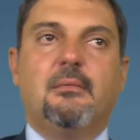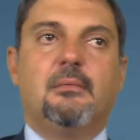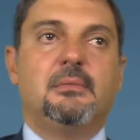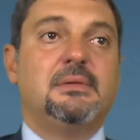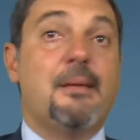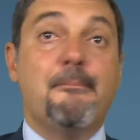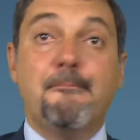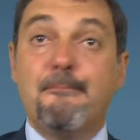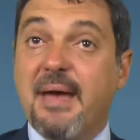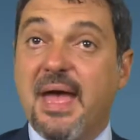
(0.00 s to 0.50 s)

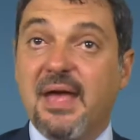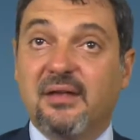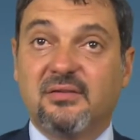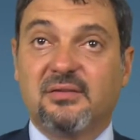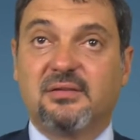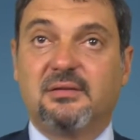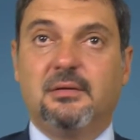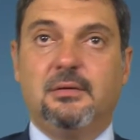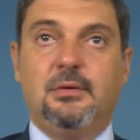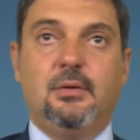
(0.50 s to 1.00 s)
the
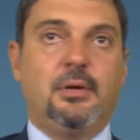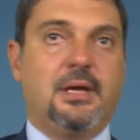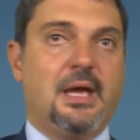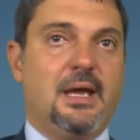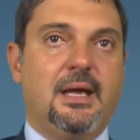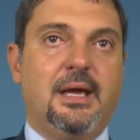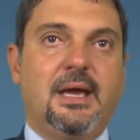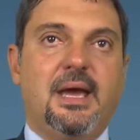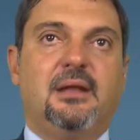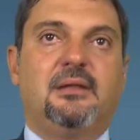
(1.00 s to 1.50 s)
best you
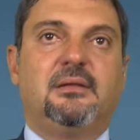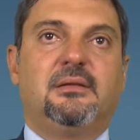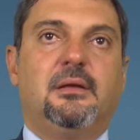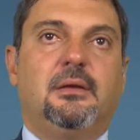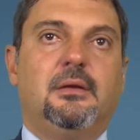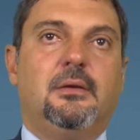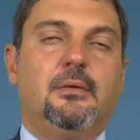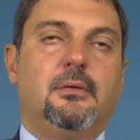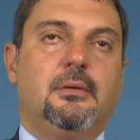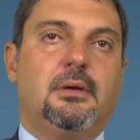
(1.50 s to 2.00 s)
can get,
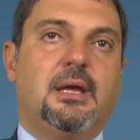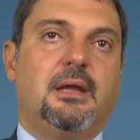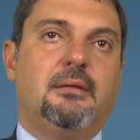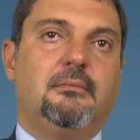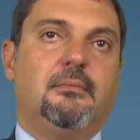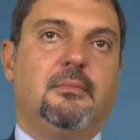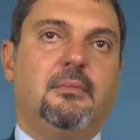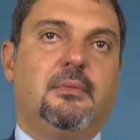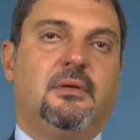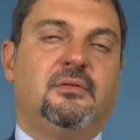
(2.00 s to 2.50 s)
you
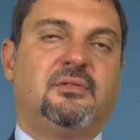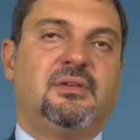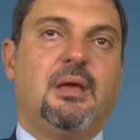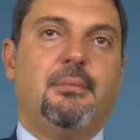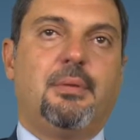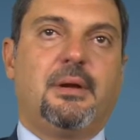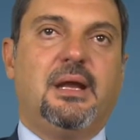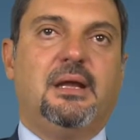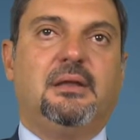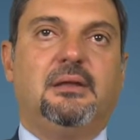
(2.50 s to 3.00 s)
can
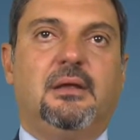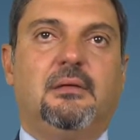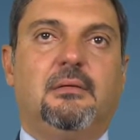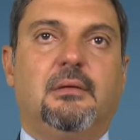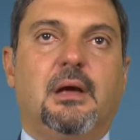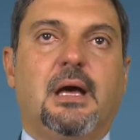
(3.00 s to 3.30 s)
separate